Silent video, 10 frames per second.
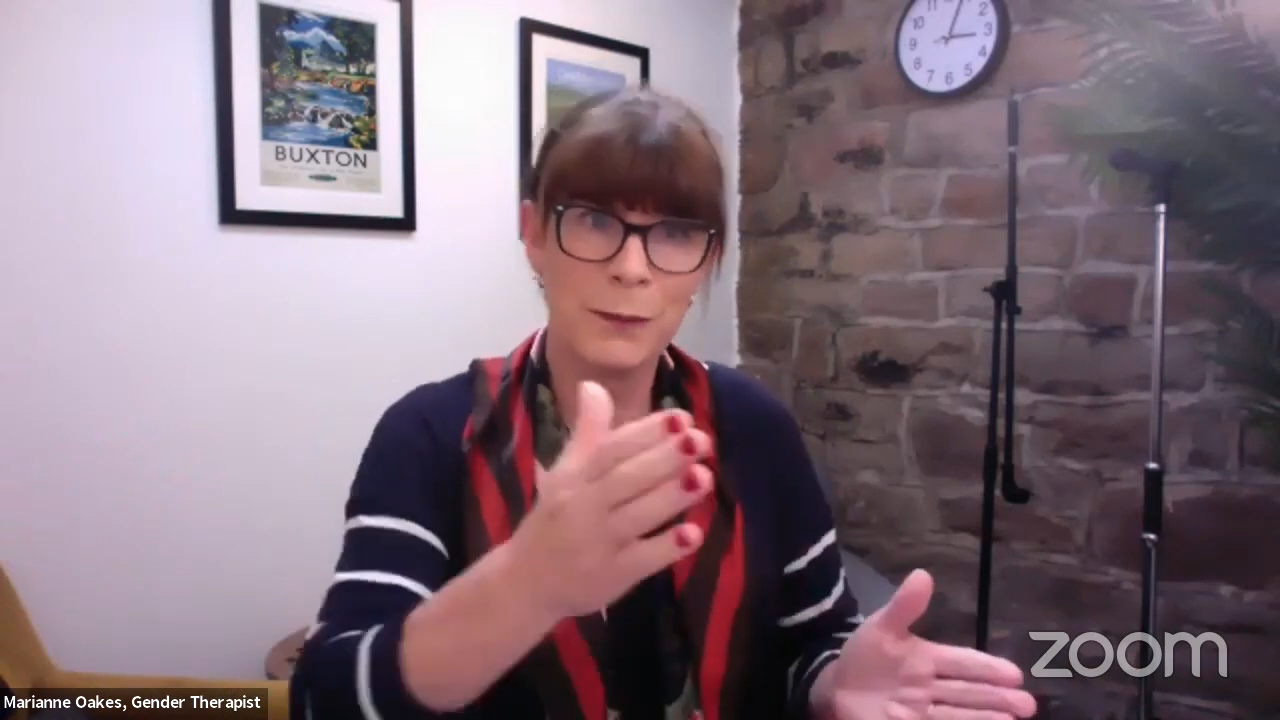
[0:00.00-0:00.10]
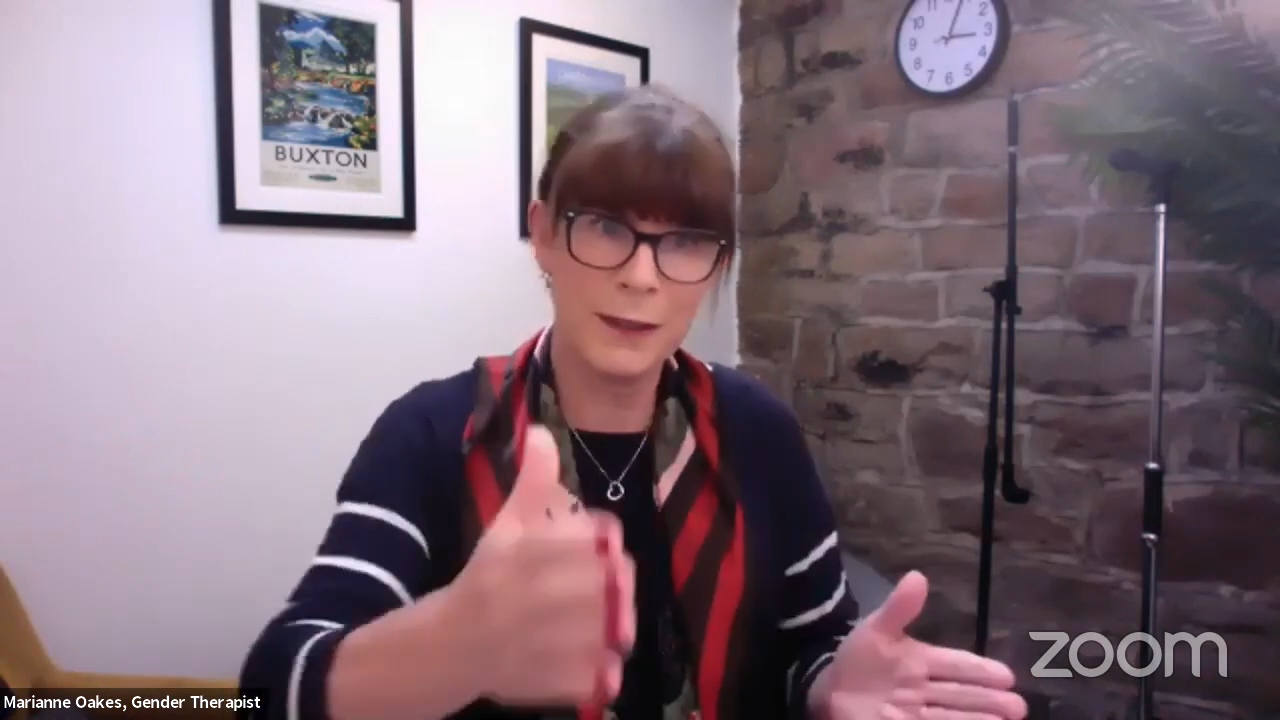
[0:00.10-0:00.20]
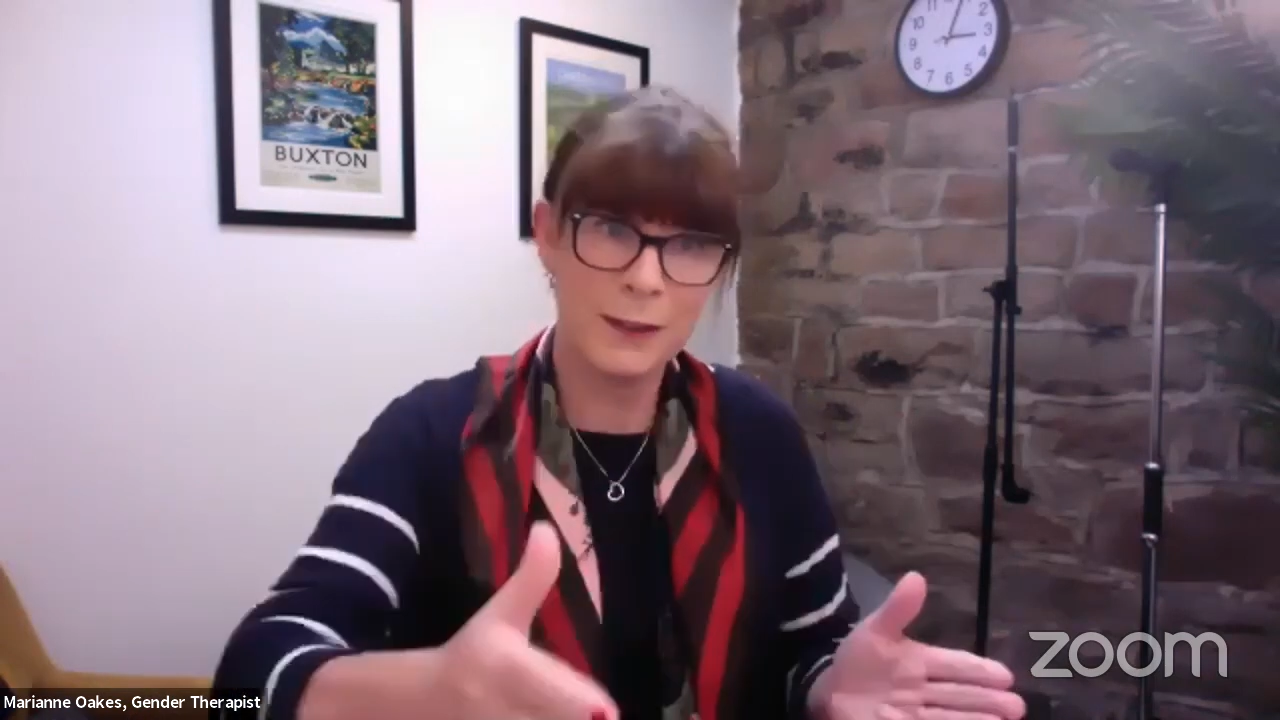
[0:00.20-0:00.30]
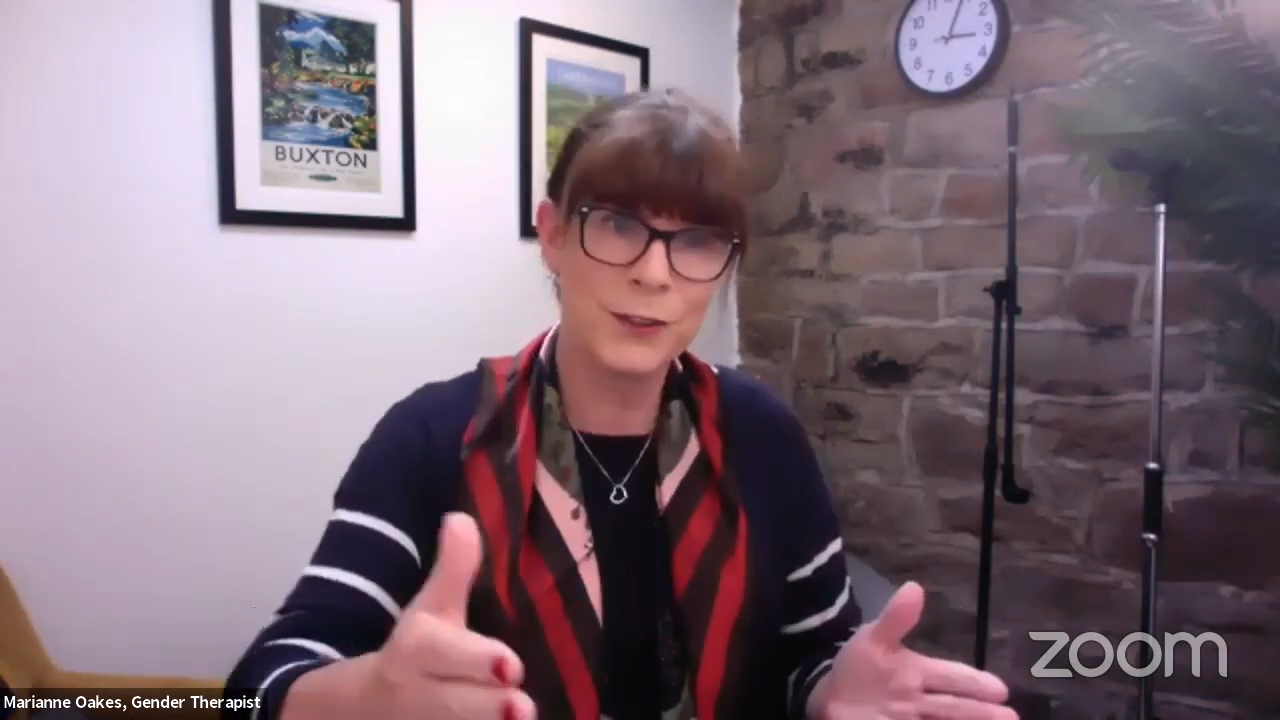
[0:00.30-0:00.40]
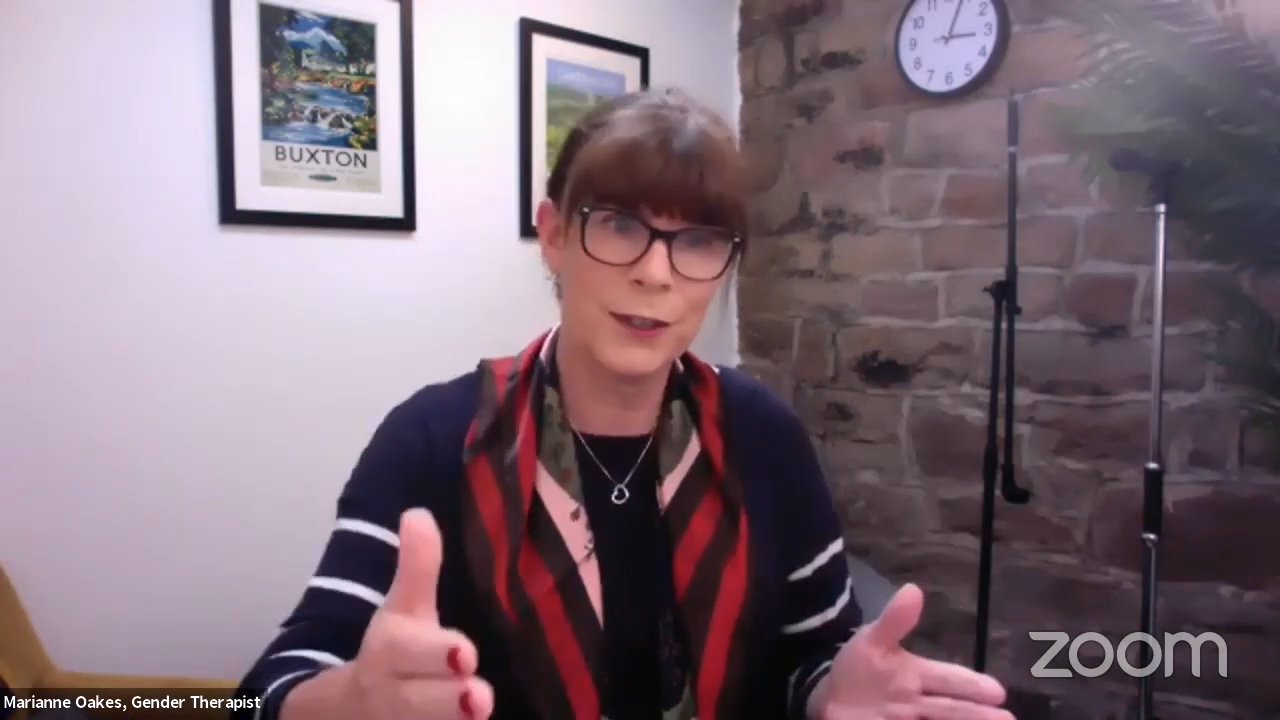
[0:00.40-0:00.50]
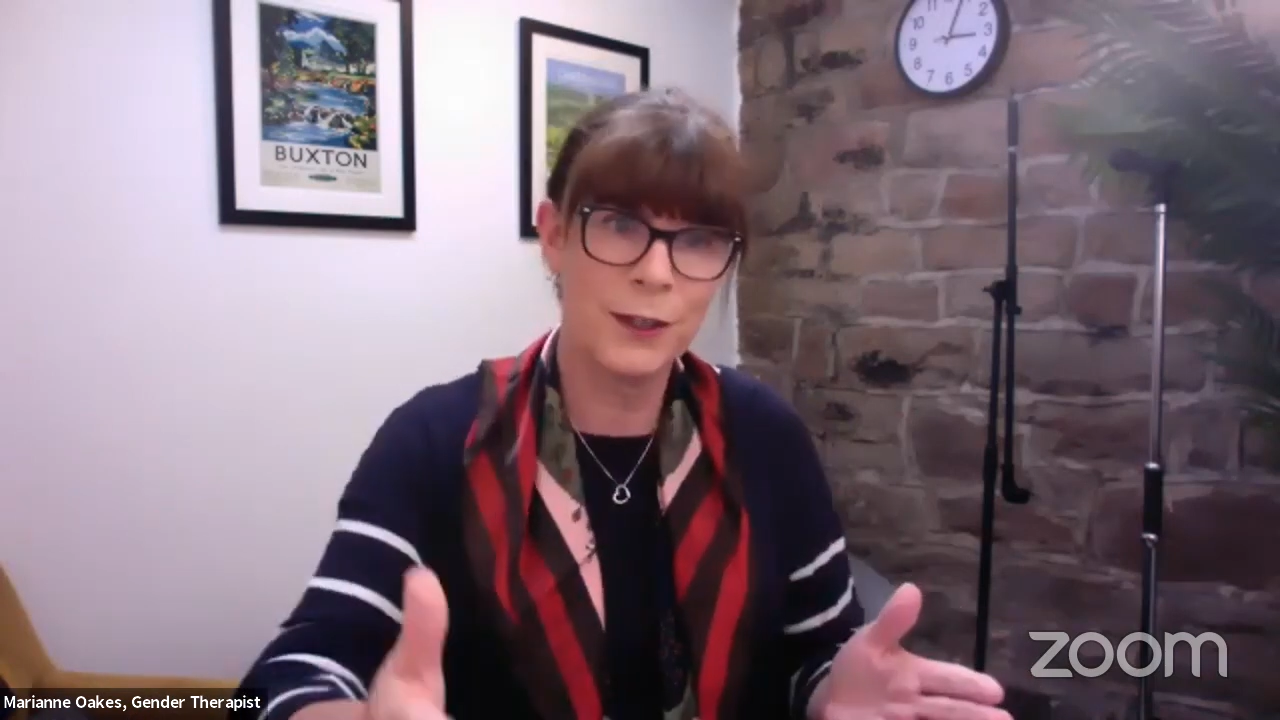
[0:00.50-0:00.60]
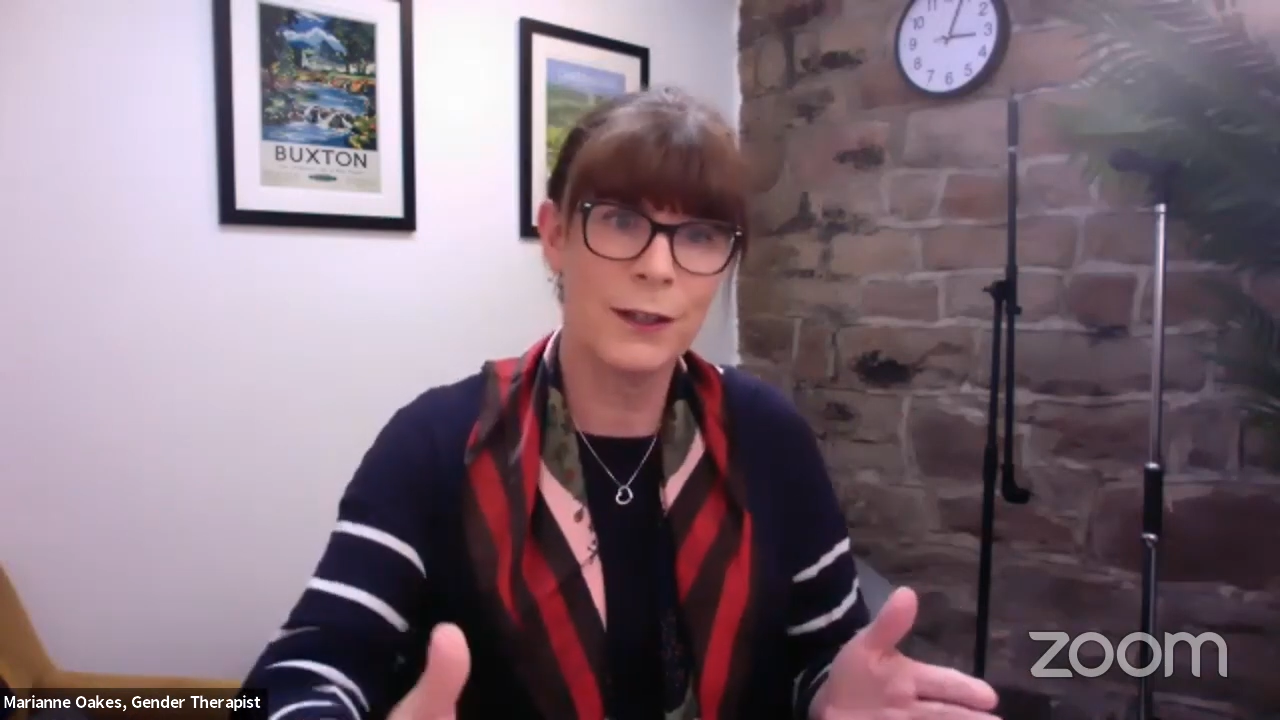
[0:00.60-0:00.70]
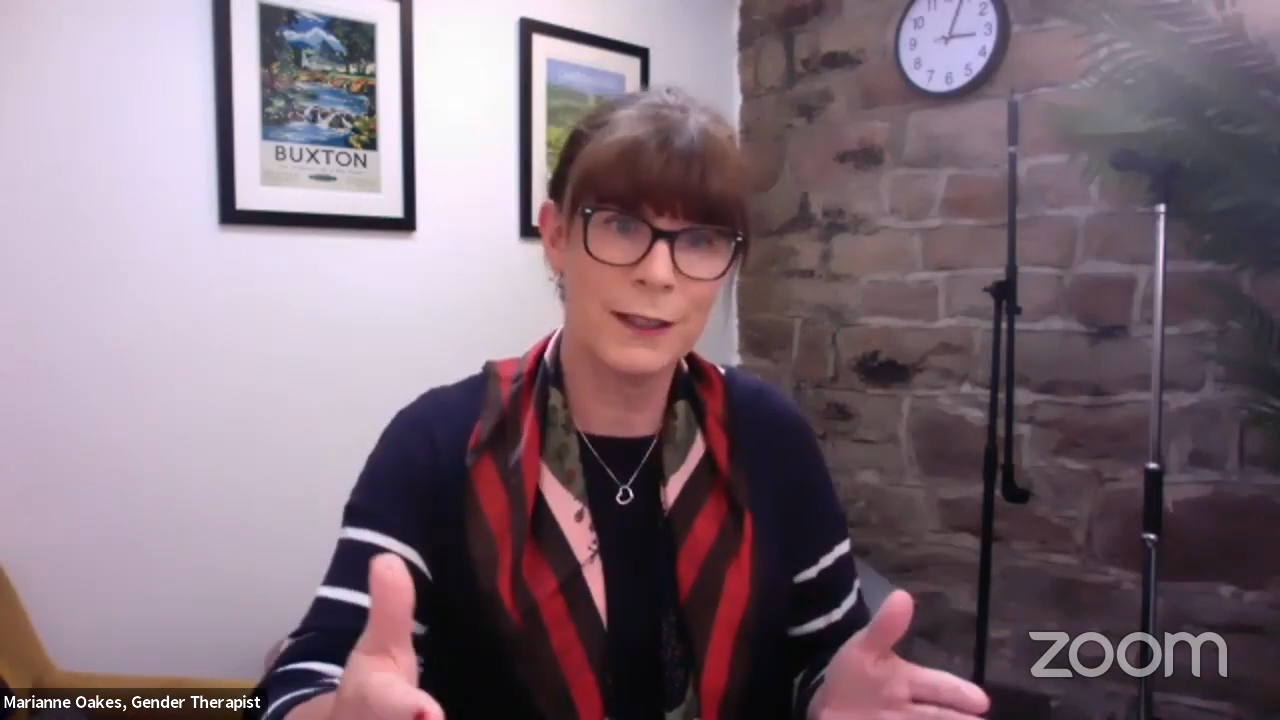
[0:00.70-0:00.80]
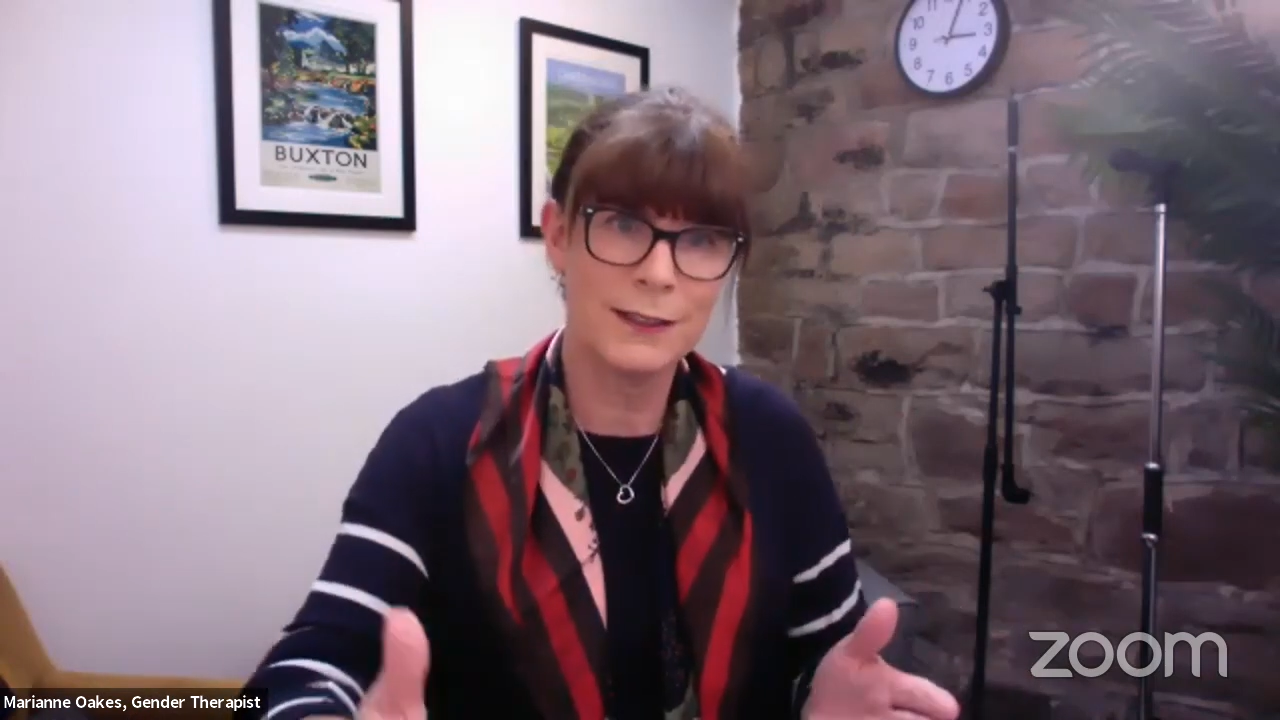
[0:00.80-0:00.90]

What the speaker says: been a journey